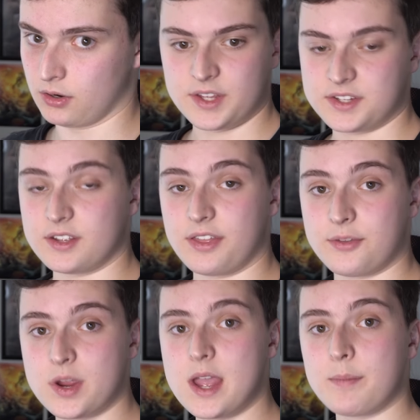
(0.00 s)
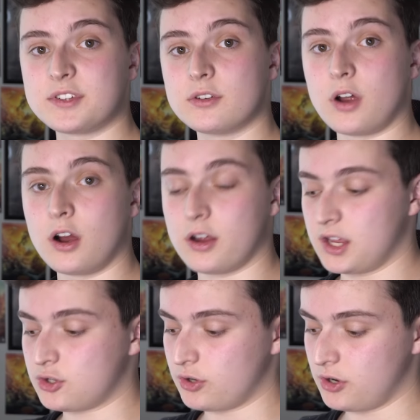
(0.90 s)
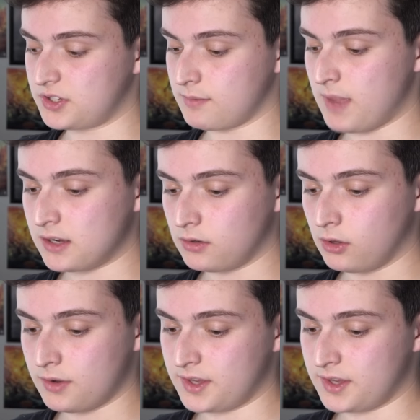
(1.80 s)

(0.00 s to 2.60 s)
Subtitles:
This is a 3-episode arc introducing Mandalore,